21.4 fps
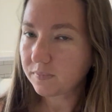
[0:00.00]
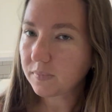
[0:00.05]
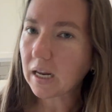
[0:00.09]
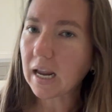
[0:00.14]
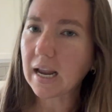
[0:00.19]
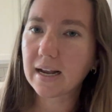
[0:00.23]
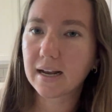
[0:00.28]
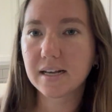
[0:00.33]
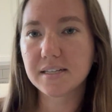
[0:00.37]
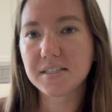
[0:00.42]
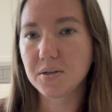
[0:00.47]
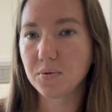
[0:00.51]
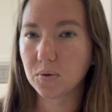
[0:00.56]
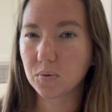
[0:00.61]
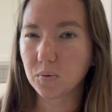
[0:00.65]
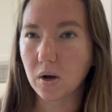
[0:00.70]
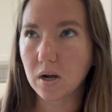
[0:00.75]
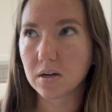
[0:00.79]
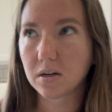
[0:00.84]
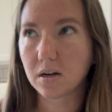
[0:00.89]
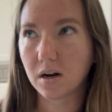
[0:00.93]
I guess you would
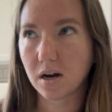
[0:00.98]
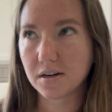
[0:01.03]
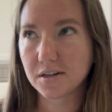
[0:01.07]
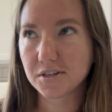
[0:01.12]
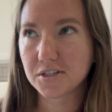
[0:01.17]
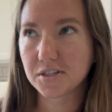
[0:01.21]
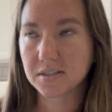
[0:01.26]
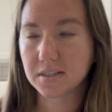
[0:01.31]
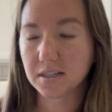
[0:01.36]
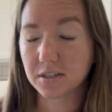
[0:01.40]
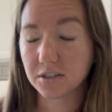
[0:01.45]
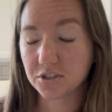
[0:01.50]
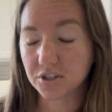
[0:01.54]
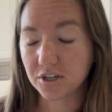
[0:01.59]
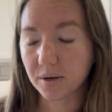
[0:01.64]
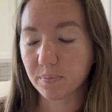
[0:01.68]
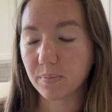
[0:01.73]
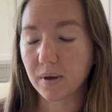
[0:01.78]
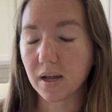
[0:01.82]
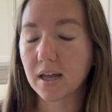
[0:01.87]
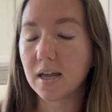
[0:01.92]
want garnishes in your drink,
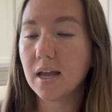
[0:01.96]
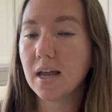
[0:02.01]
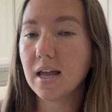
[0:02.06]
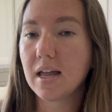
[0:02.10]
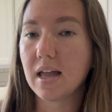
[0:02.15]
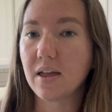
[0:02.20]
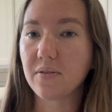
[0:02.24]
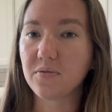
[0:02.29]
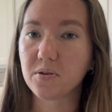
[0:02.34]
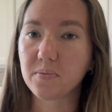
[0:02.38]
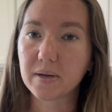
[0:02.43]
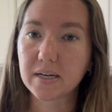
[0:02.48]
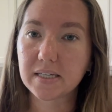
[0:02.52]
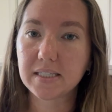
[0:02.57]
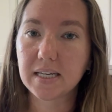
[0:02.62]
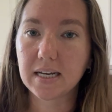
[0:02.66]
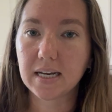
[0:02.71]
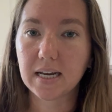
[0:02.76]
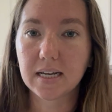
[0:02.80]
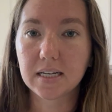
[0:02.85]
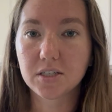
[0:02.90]
but if you're
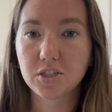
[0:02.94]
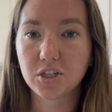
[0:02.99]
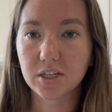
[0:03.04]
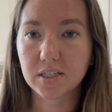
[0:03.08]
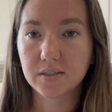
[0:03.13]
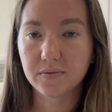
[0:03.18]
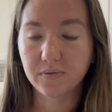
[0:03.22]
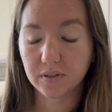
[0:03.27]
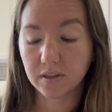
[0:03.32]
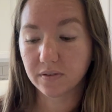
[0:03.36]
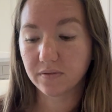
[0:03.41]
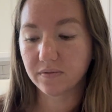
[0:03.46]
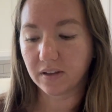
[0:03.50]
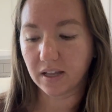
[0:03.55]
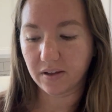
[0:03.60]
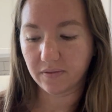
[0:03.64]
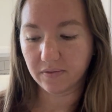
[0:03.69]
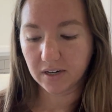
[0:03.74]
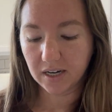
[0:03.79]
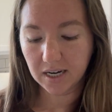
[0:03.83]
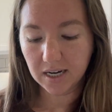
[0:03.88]
mixing it just for the
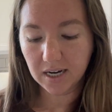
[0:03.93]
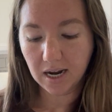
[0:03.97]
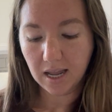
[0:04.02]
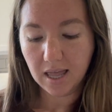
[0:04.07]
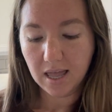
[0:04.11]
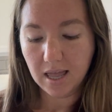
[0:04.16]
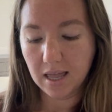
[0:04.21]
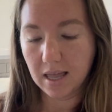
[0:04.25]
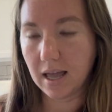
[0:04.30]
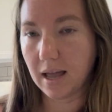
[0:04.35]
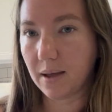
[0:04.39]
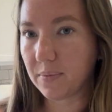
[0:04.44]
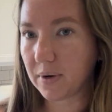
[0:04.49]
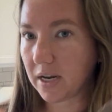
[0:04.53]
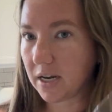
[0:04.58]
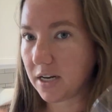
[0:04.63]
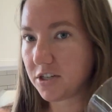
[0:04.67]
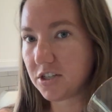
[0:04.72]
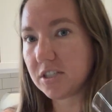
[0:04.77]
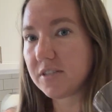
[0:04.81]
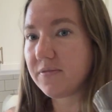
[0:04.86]
flavor, I'm
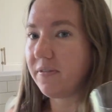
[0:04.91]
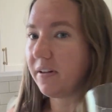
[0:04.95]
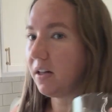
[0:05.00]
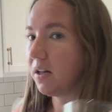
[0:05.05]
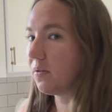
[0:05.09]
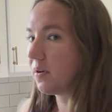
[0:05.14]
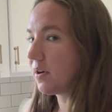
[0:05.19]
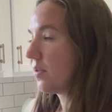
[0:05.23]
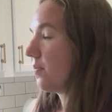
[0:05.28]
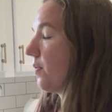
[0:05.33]
gonna just fill it with